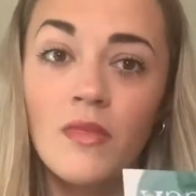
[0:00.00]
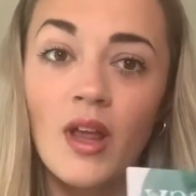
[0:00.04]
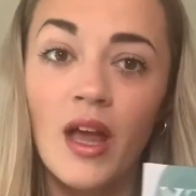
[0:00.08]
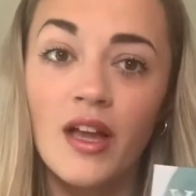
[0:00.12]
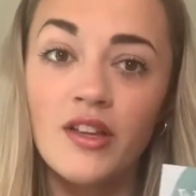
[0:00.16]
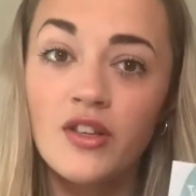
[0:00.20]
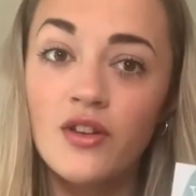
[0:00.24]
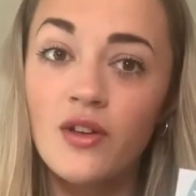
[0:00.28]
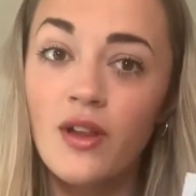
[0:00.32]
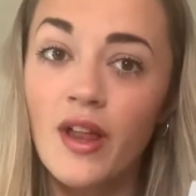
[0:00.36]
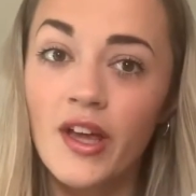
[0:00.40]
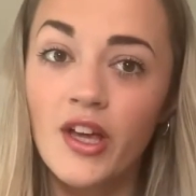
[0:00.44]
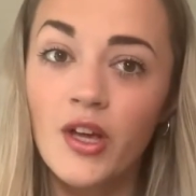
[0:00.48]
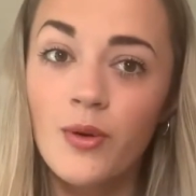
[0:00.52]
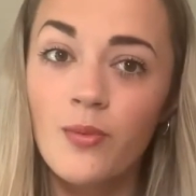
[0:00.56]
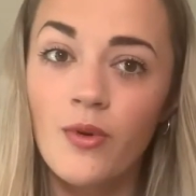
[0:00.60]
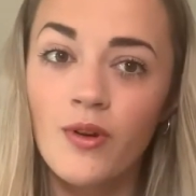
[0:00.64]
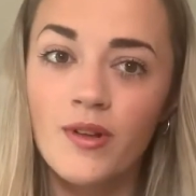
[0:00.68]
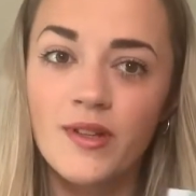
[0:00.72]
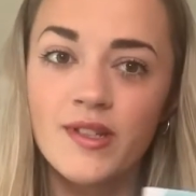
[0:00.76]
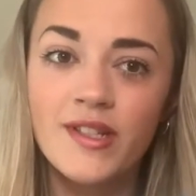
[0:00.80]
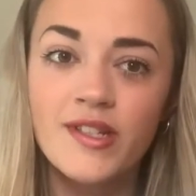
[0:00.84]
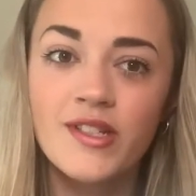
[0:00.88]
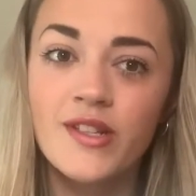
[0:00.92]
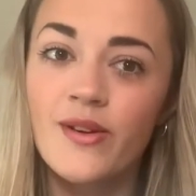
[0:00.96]
I do like a
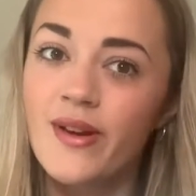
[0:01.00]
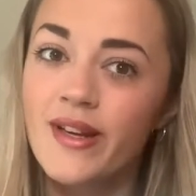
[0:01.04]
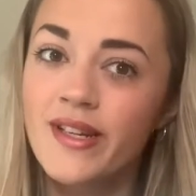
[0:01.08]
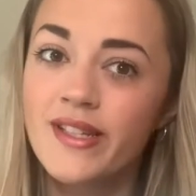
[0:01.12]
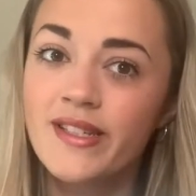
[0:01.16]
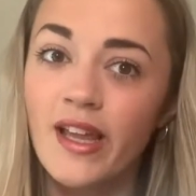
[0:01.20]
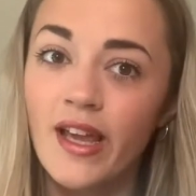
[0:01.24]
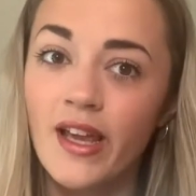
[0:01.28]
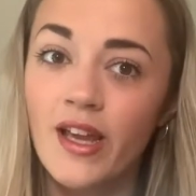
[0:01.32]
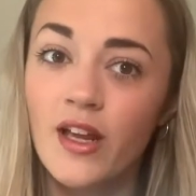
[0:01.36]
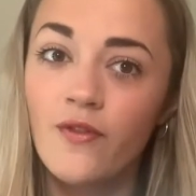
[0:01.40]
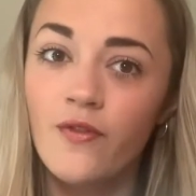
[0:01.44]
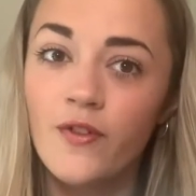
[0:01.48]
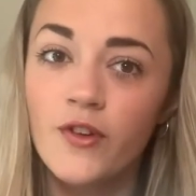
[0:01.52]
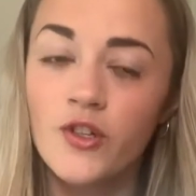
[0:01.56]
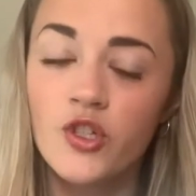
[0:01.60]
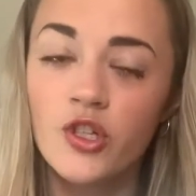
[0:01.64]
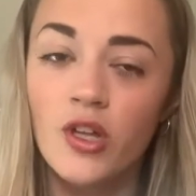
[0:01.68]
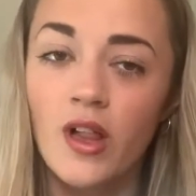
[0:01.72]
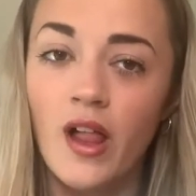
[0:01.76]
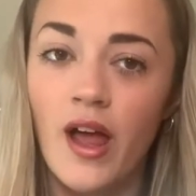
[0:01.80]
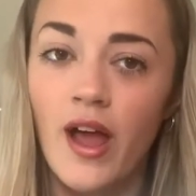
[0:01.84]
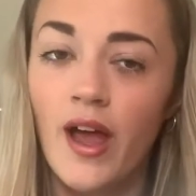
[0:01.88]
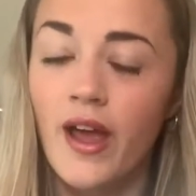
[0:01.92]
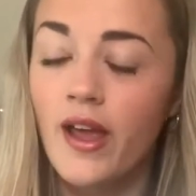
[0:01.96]
bronzer, so excited for
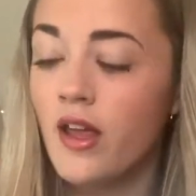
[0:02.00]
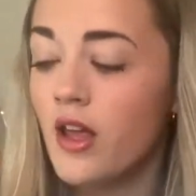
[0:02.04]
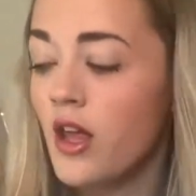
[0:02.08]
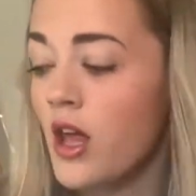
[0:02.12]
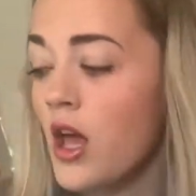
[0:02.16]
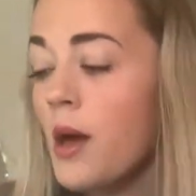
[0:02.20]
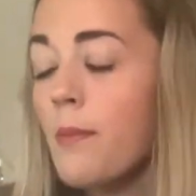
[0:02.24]
July.